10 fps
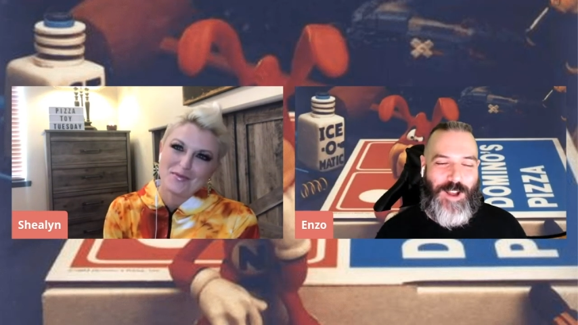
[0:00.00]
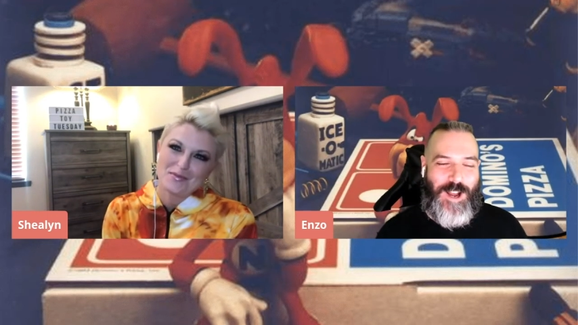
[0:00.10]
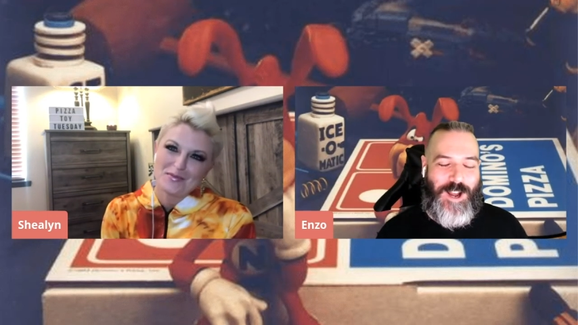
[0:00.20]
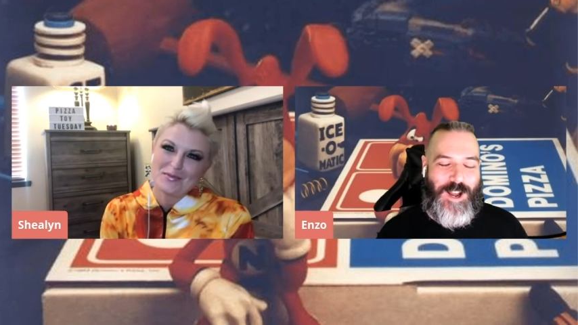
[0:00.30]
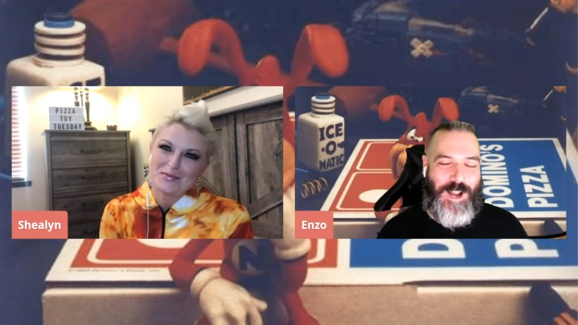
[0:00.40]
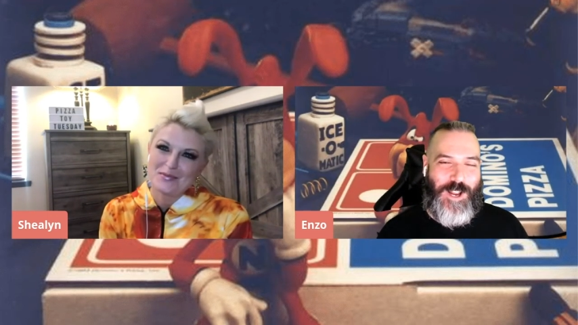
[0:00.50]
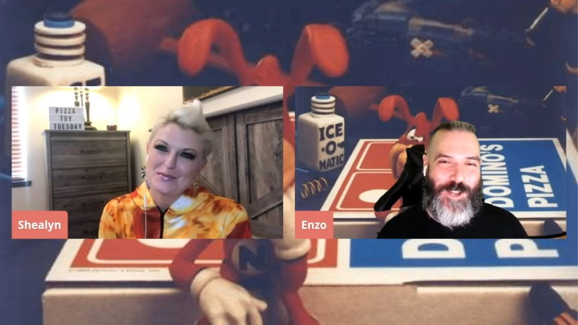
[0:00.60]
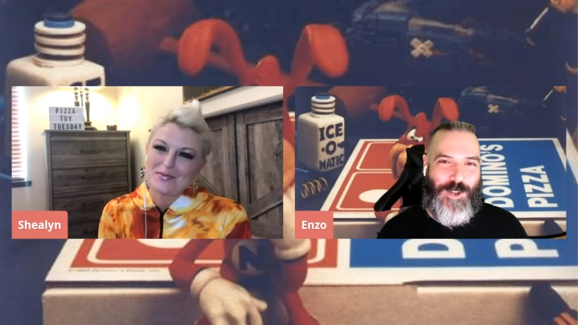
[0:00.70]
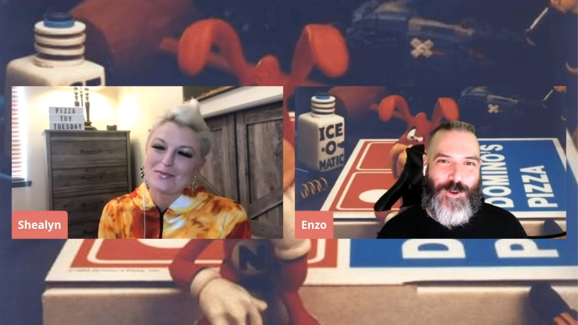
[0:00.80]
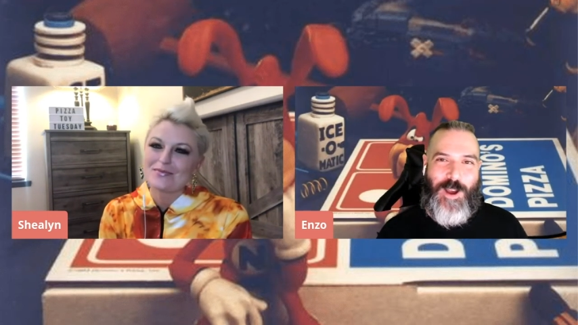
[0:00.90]
Speaker 1: uh,
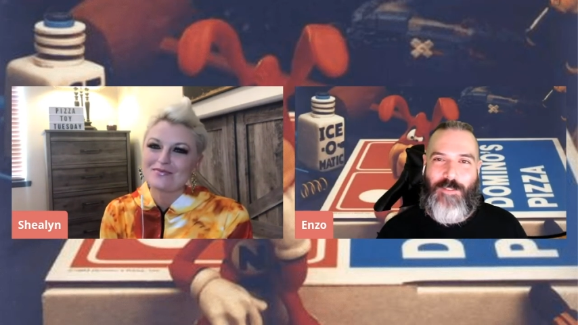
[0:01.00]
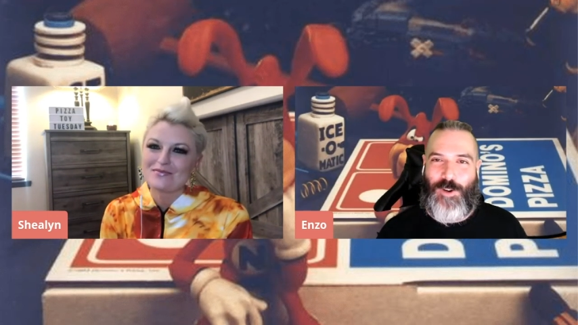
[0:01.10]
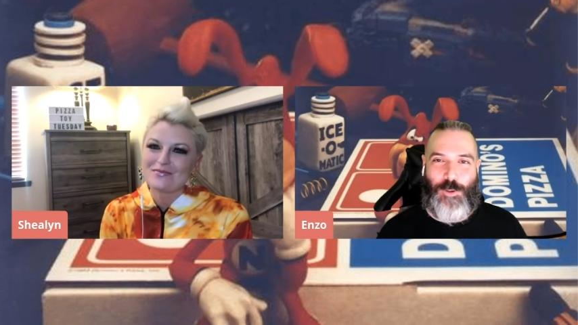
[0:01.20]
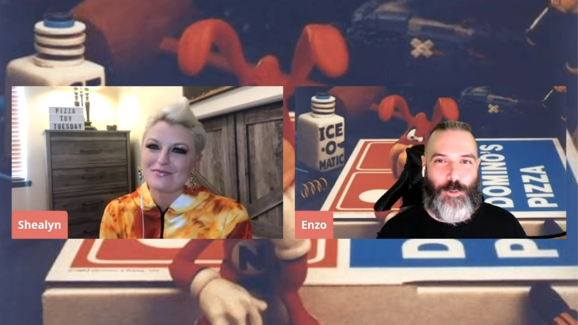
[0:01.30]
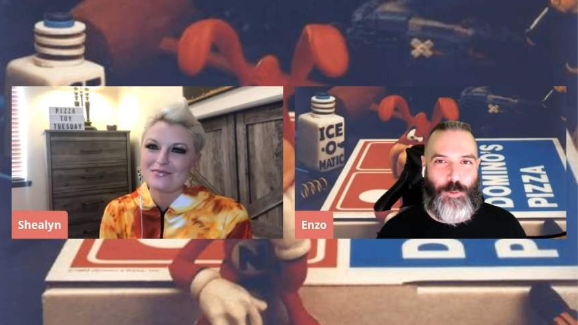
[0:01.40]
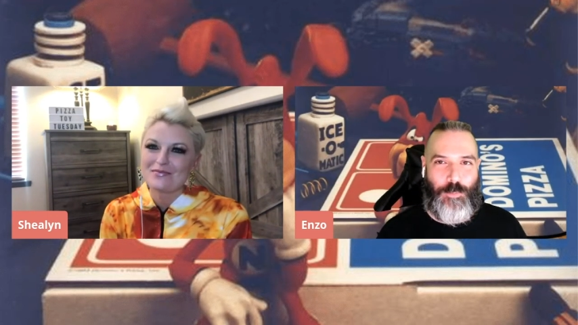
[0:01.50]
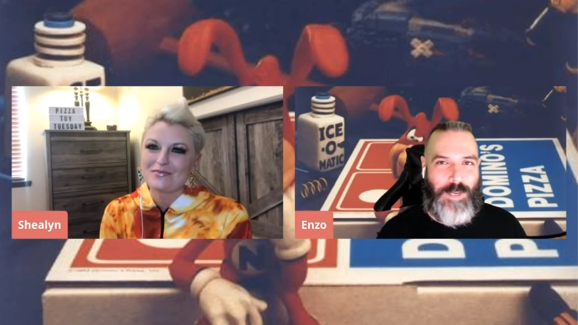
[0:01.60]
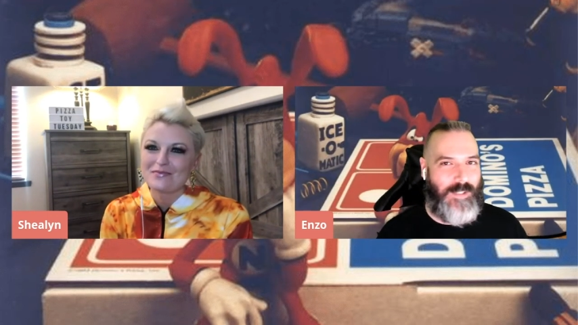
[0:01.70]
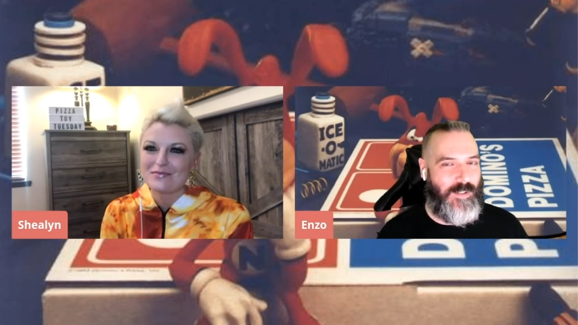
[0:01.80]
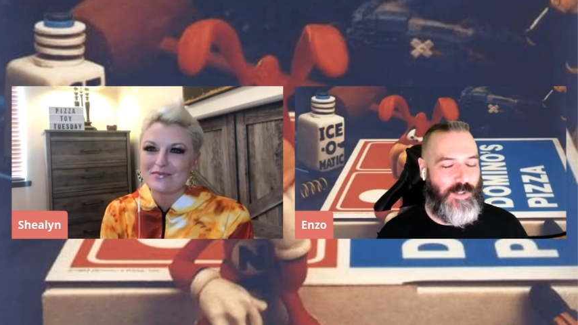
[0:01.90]
you have a cool
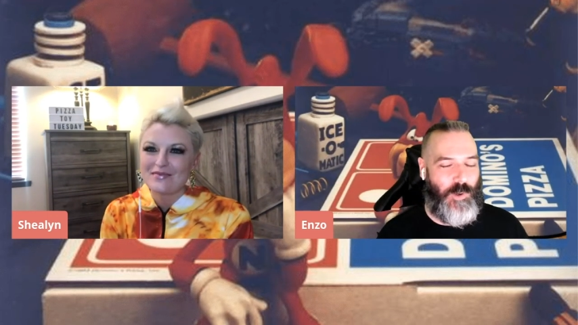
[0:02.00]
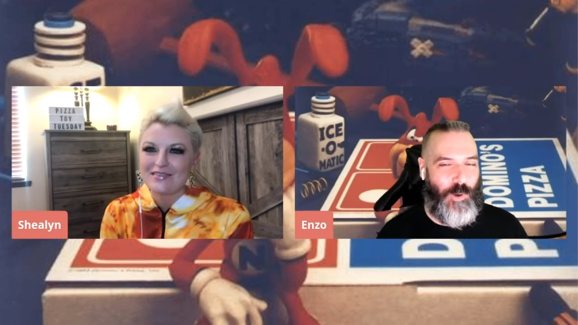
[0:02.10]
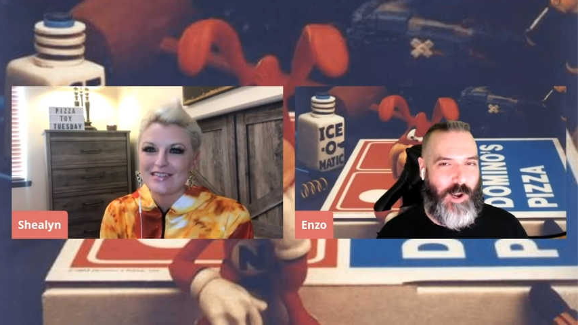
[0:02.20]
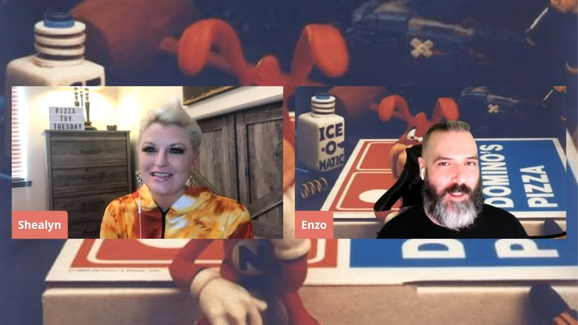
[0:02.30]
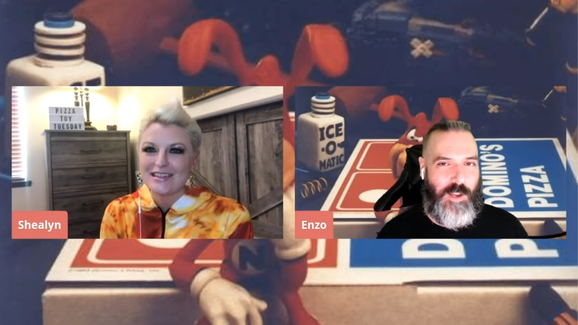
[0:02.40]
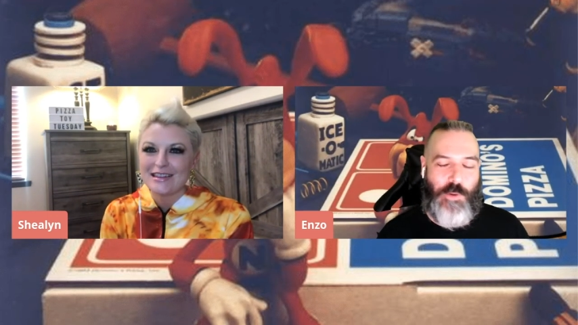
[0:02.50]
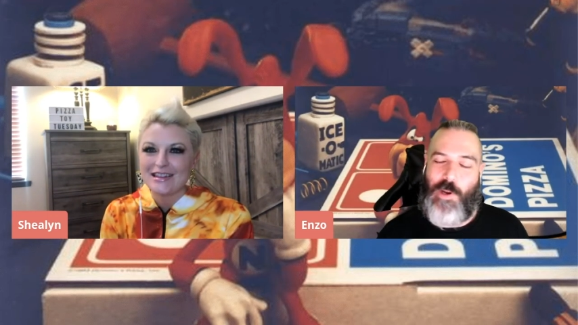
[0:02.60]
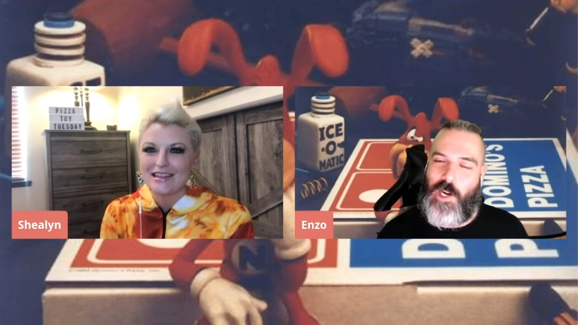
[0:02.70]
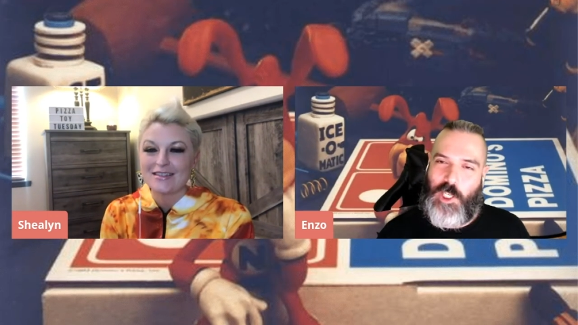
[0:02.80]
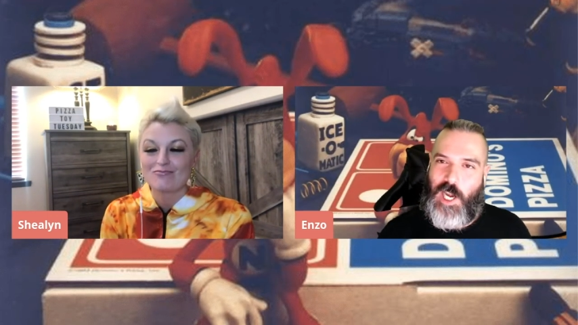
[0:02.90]
pizza toy that you
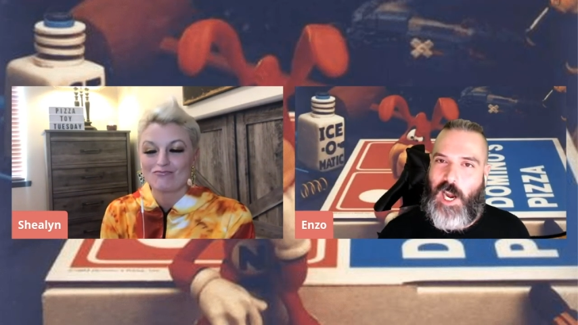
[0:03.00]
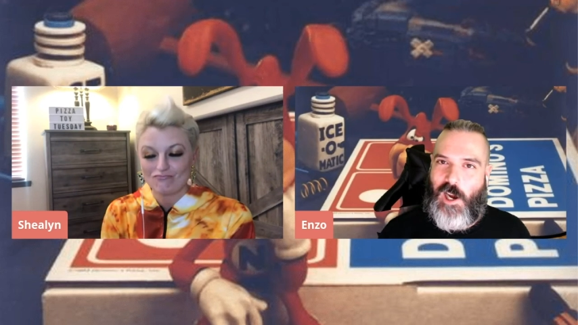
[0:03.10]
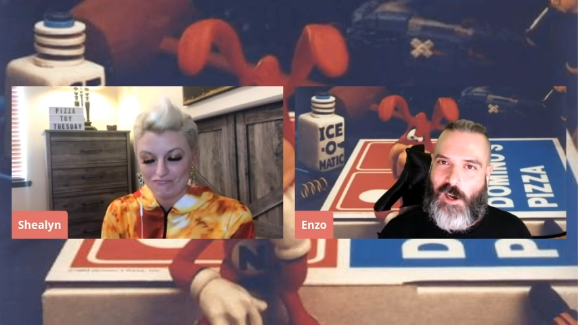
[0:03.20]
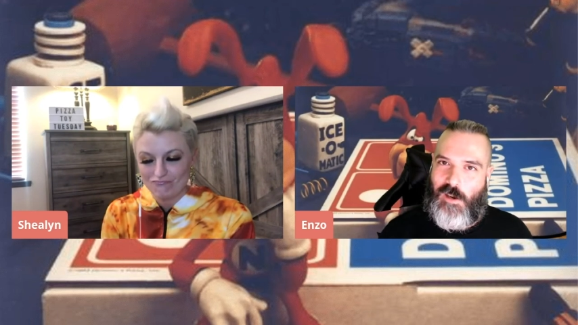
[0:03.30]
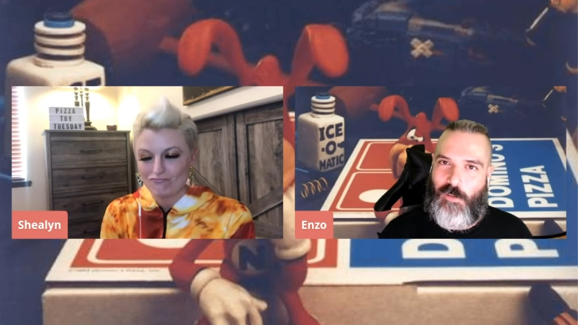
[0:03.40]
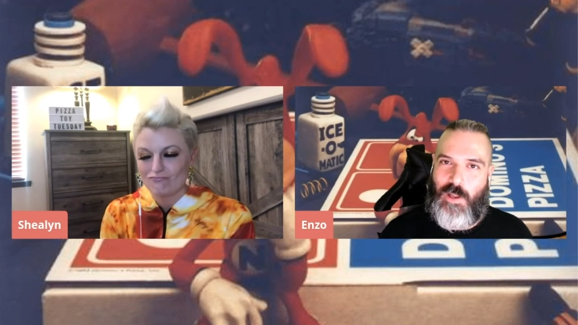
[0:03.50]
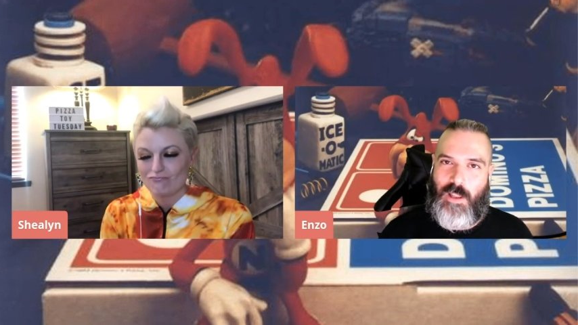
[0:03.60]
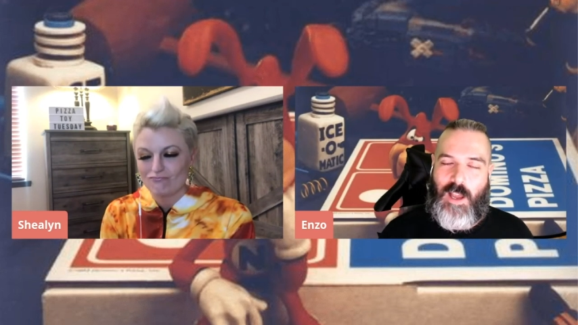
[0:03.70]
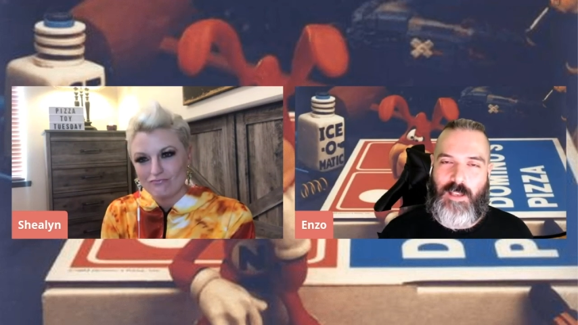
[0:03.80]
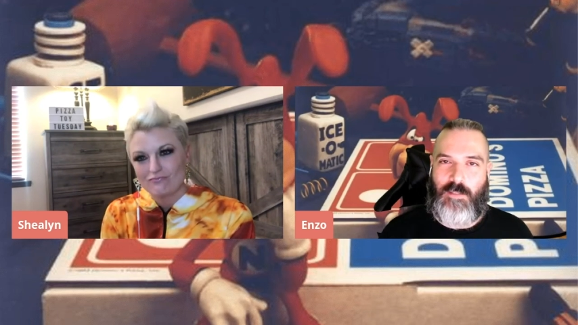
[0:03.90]
want to share
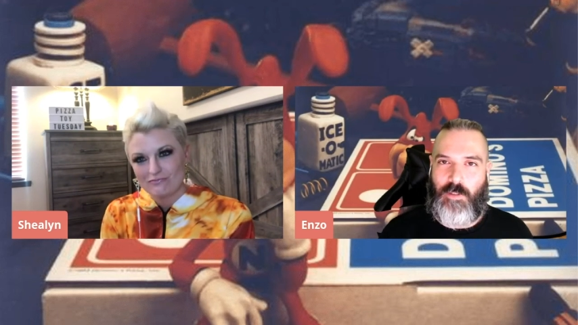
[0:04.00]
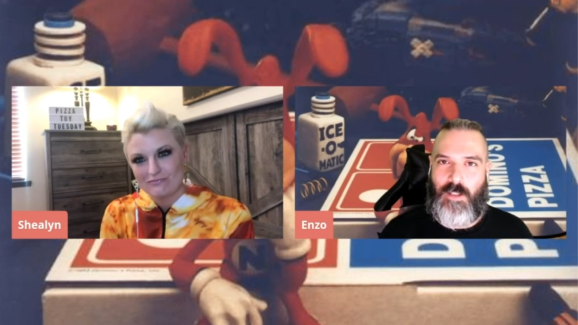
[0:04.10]
with us,